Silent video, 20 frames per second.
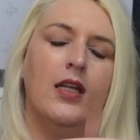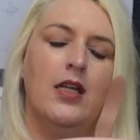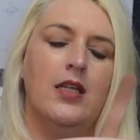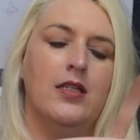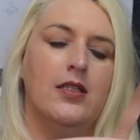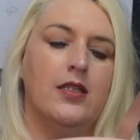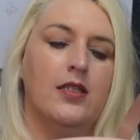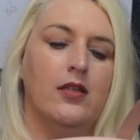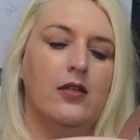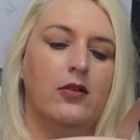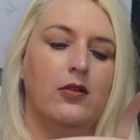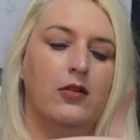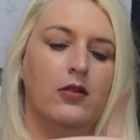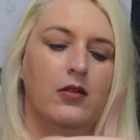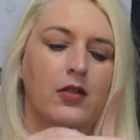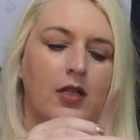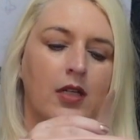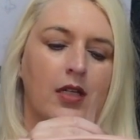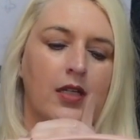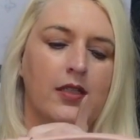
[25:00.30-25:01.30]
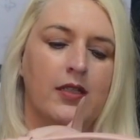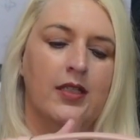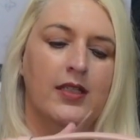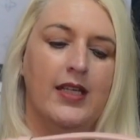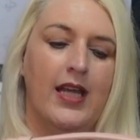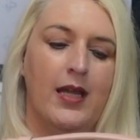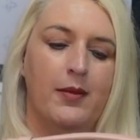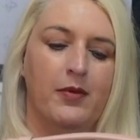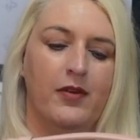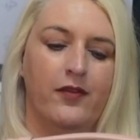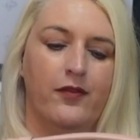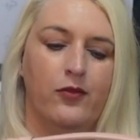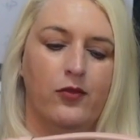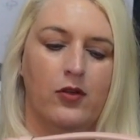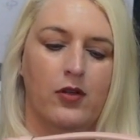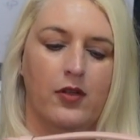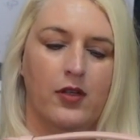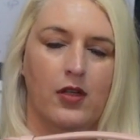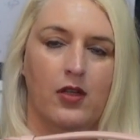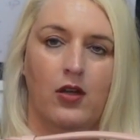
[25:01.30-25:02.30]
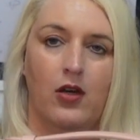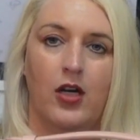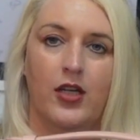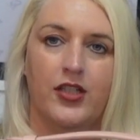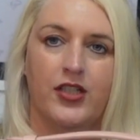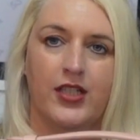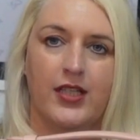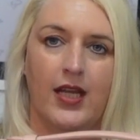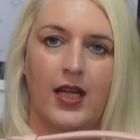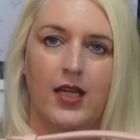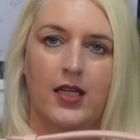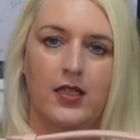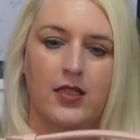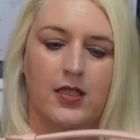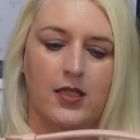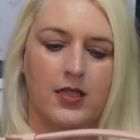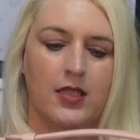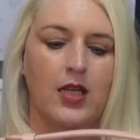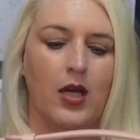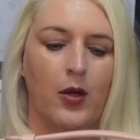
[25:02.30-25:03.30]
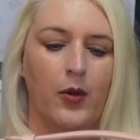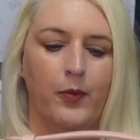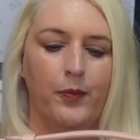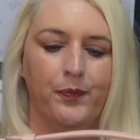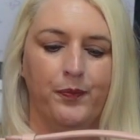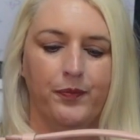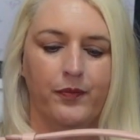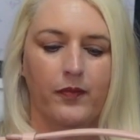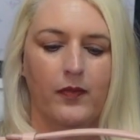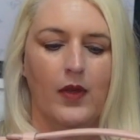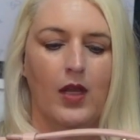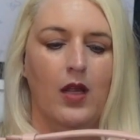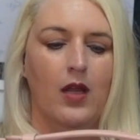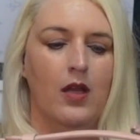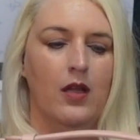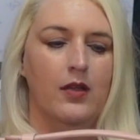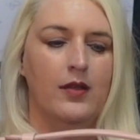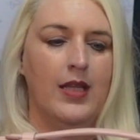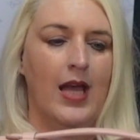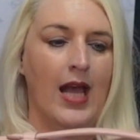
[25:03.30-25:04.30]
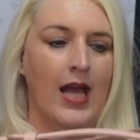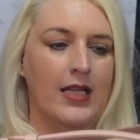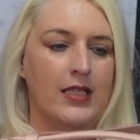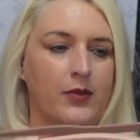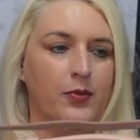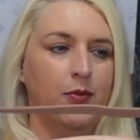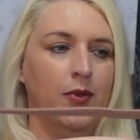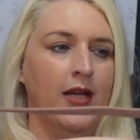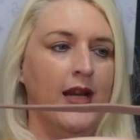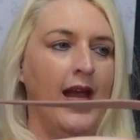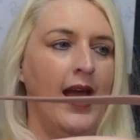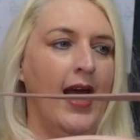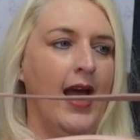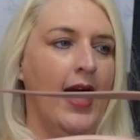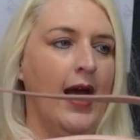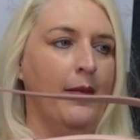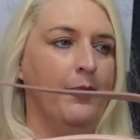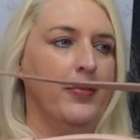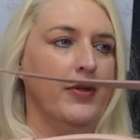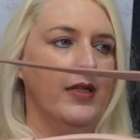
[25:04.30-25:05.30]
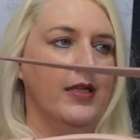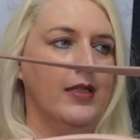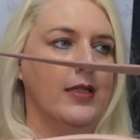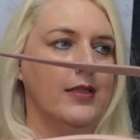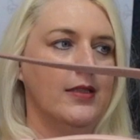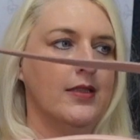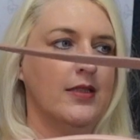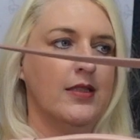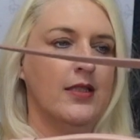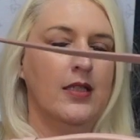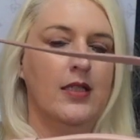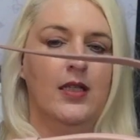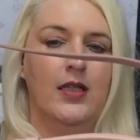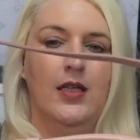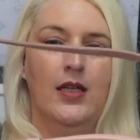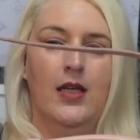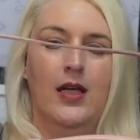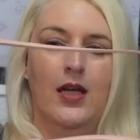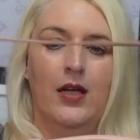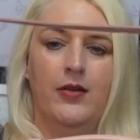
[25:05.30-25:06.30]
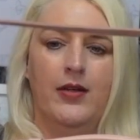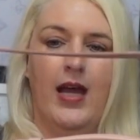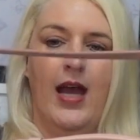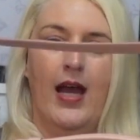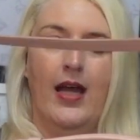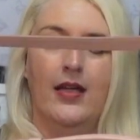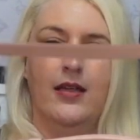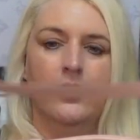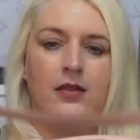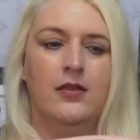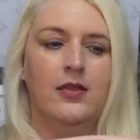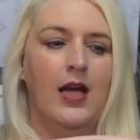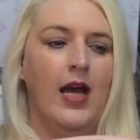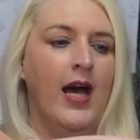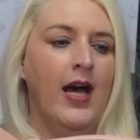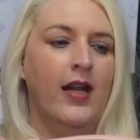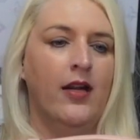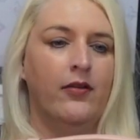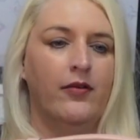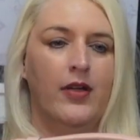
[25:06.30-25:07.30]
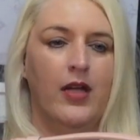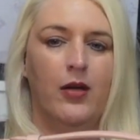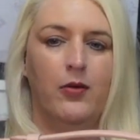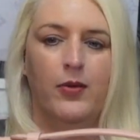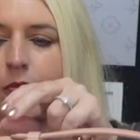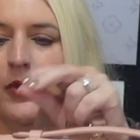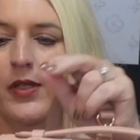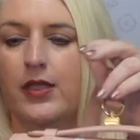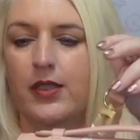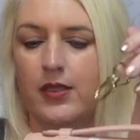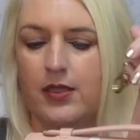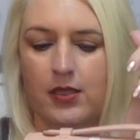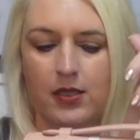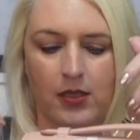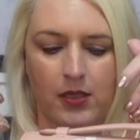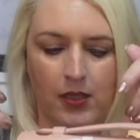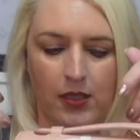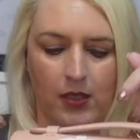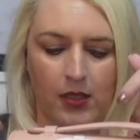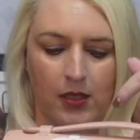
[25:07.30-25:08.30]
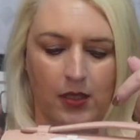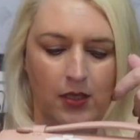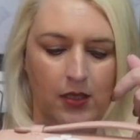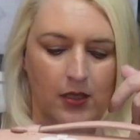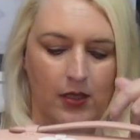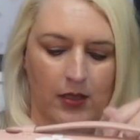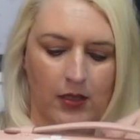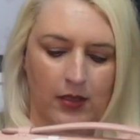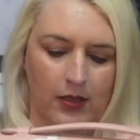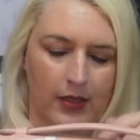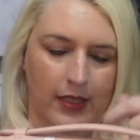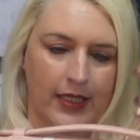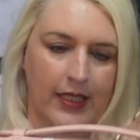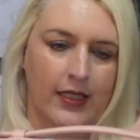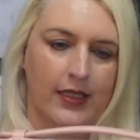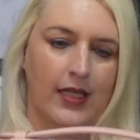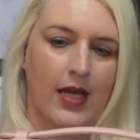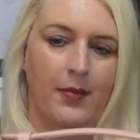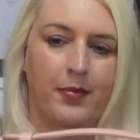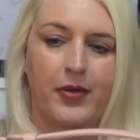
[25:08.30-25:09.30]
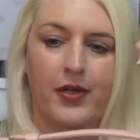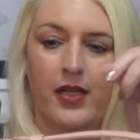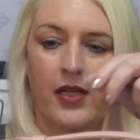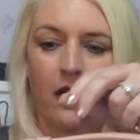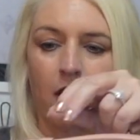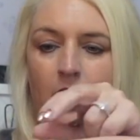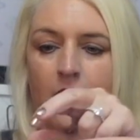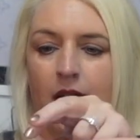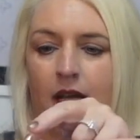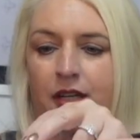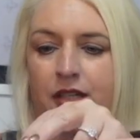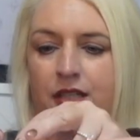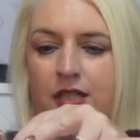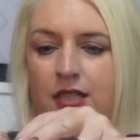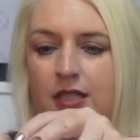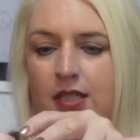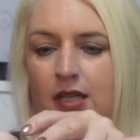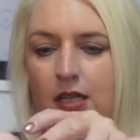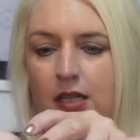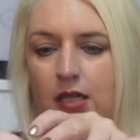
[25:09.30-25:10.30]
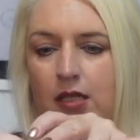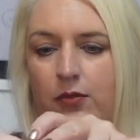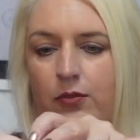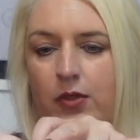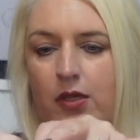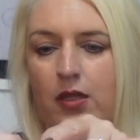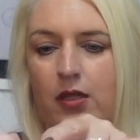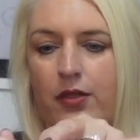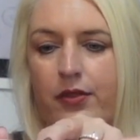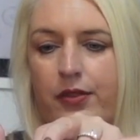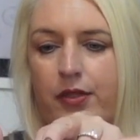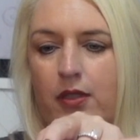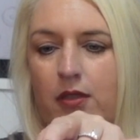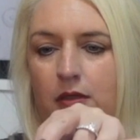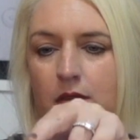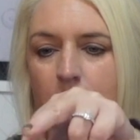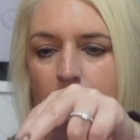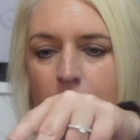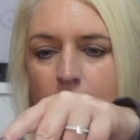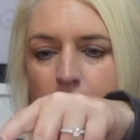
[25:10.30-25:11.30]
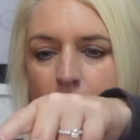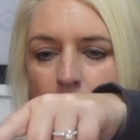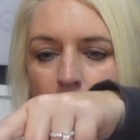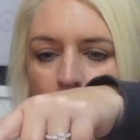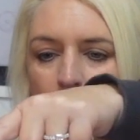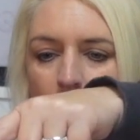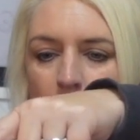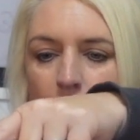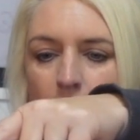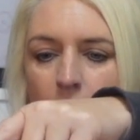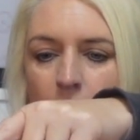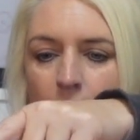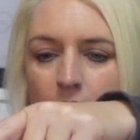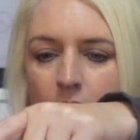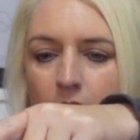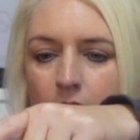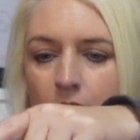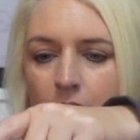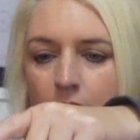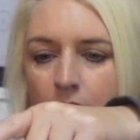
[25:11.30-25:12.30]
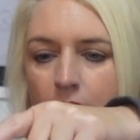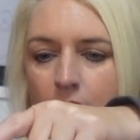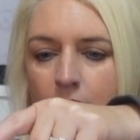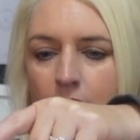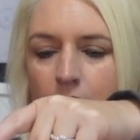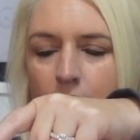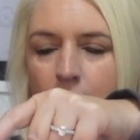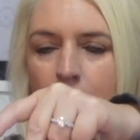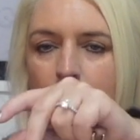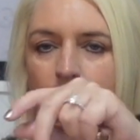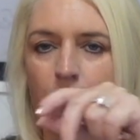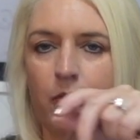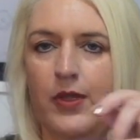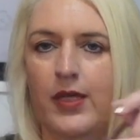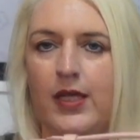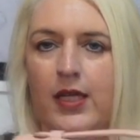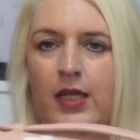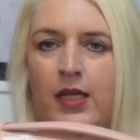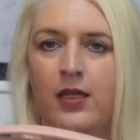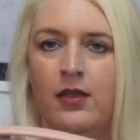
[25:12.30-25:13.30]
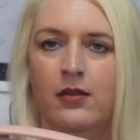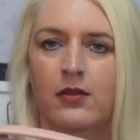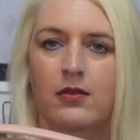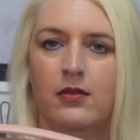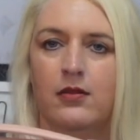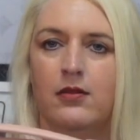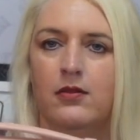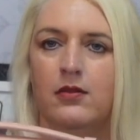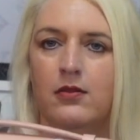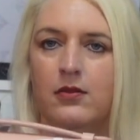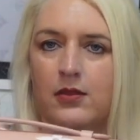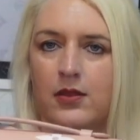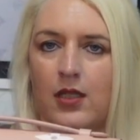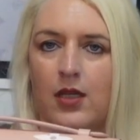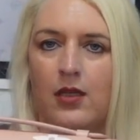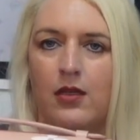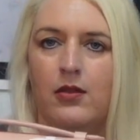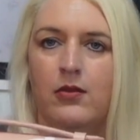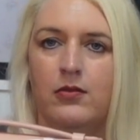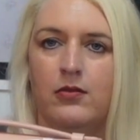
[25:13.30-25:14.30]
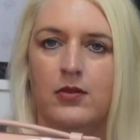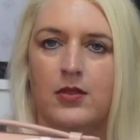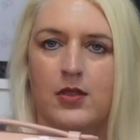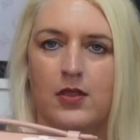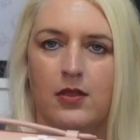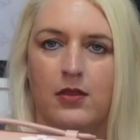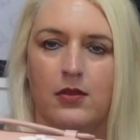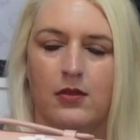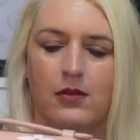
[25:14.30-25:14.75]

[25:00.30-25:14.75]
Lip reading: until the day before the launch date. So that's what happened. Okay, I don't know what length I put it on. I just stuck it in one of those holes. Winnie, don't.